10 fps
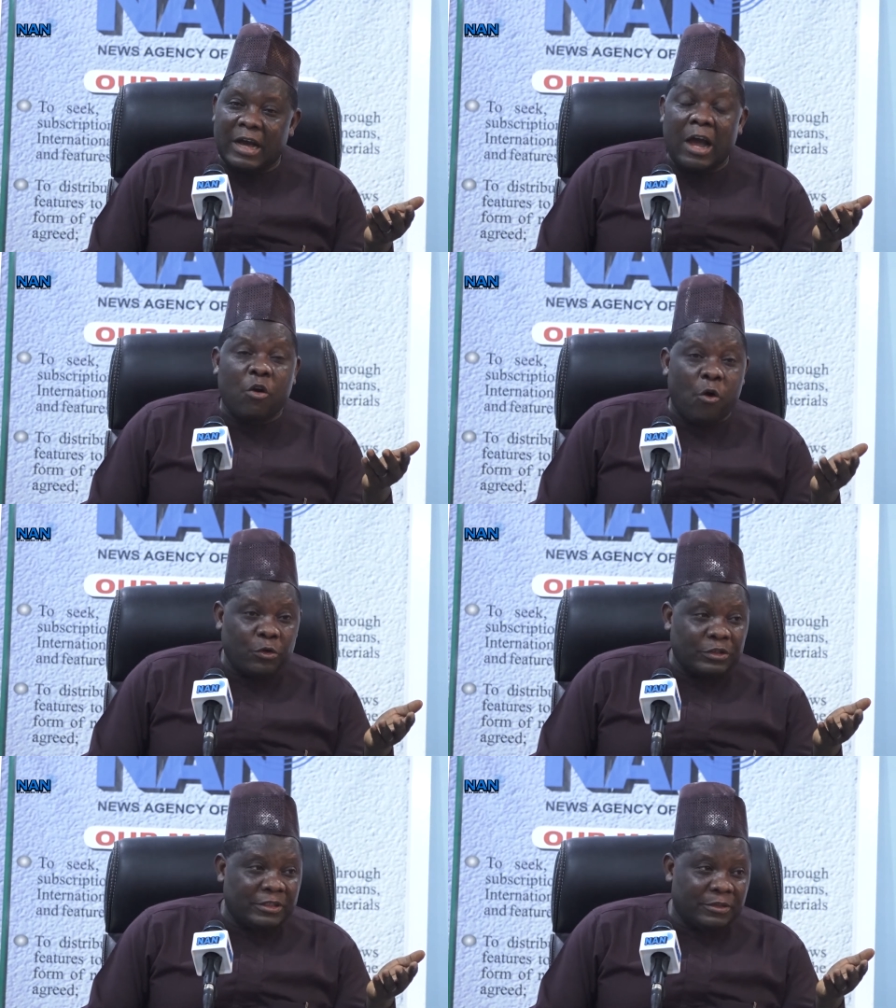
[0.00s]

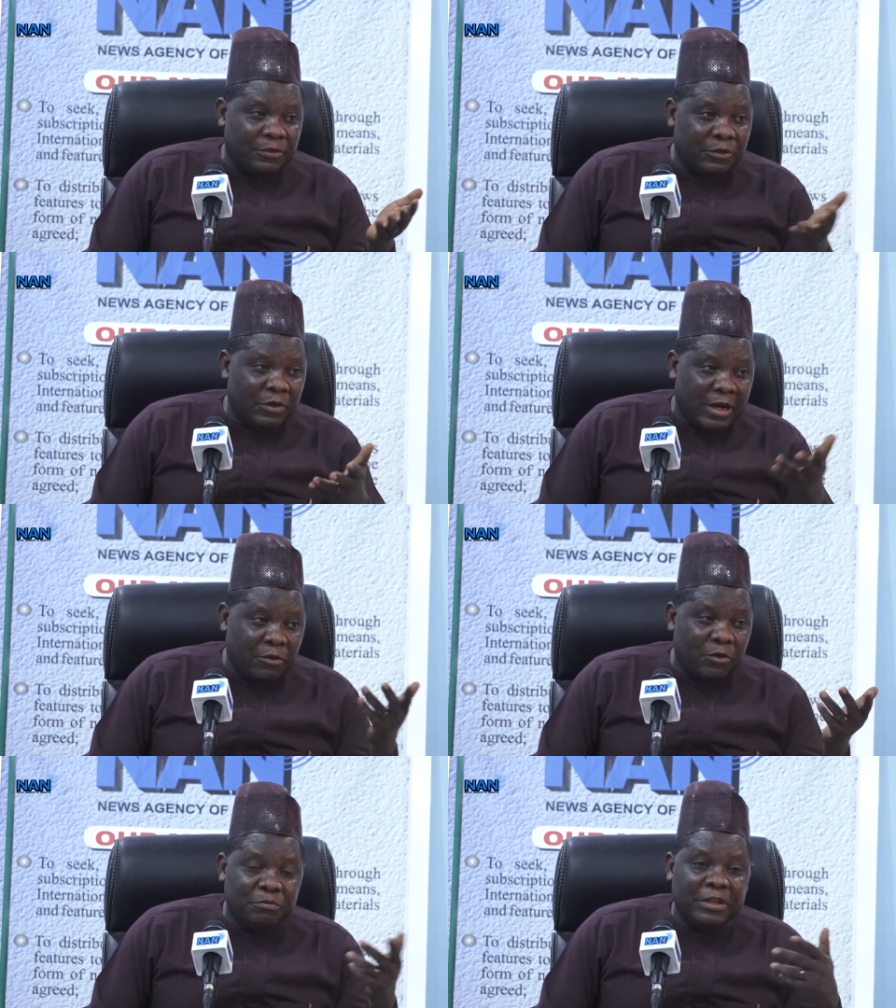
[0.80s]
Accord, if you know
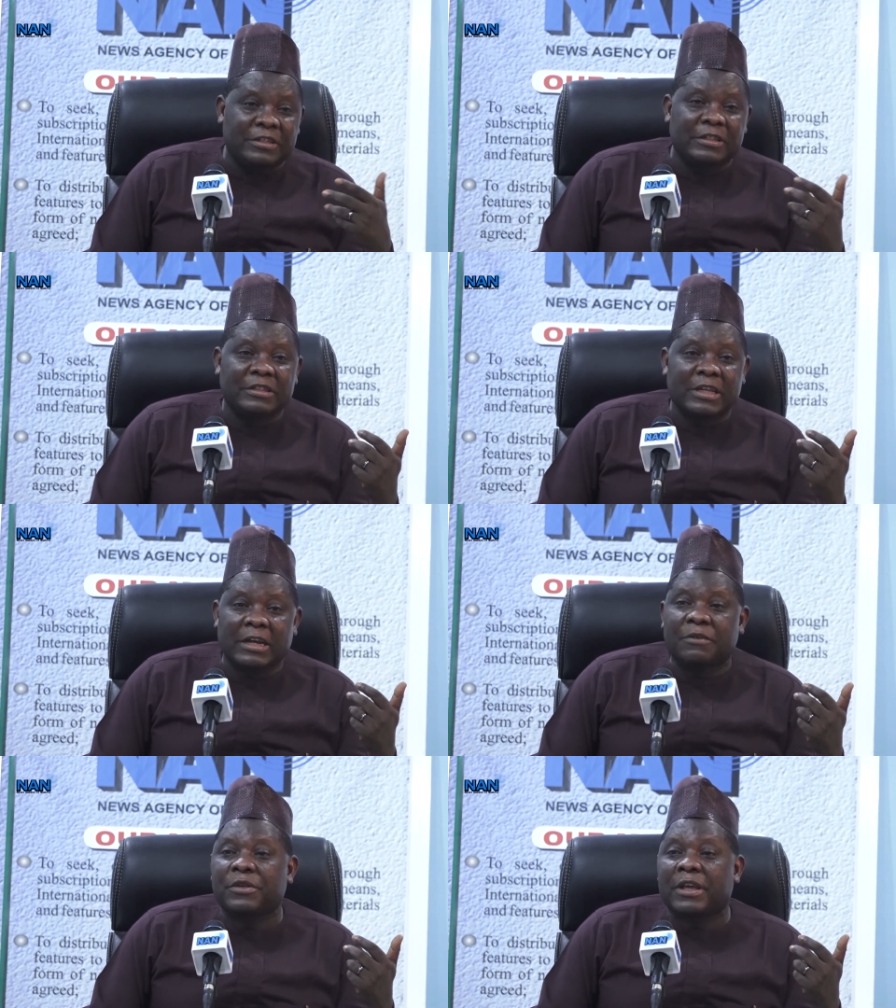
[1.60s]
Accord based in
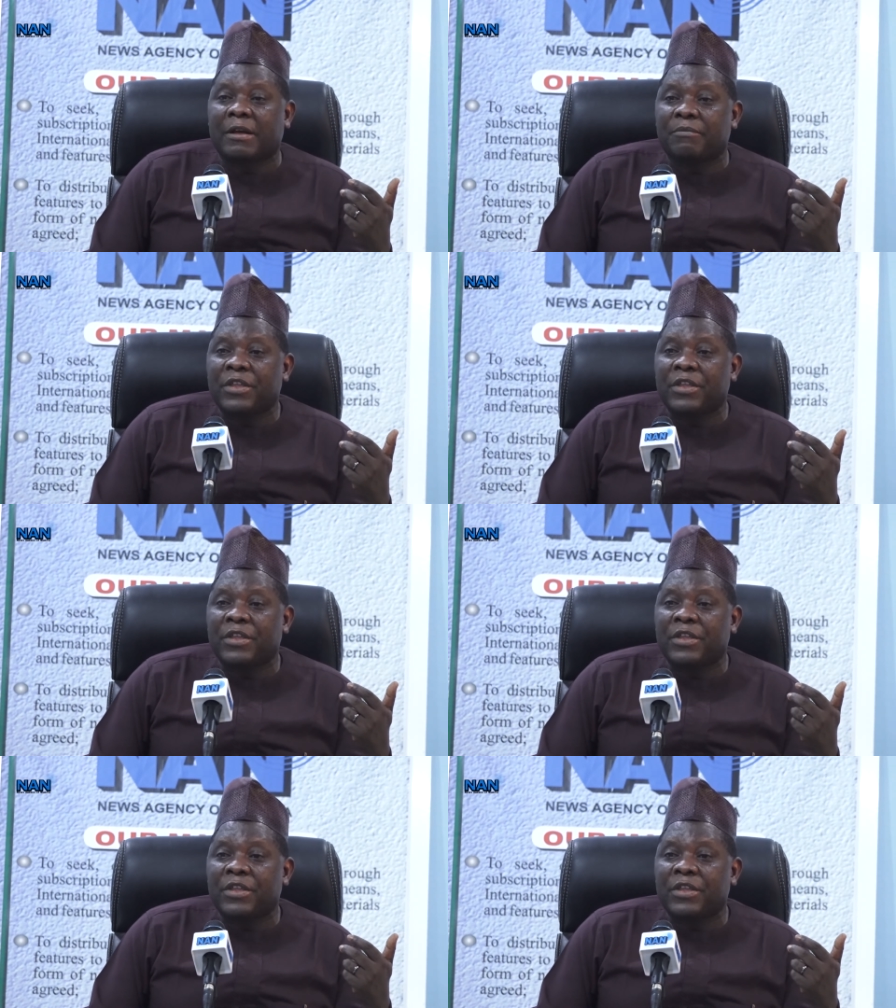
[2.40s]
South Africa.